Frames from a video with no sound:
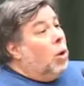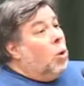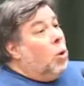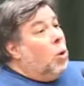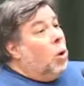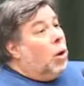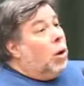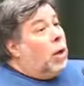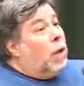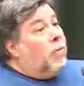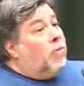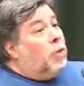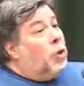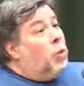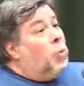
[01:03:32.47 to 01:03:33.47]
or
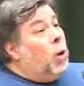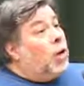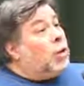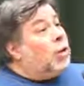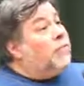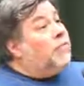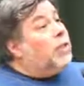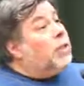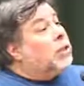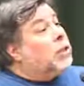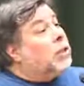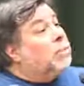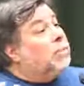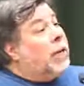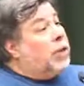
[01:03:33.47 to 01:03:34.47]
if you want to feel
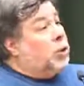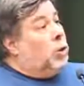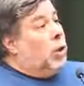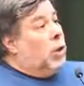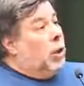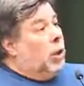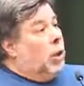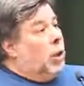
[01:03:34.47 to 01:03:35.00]
special,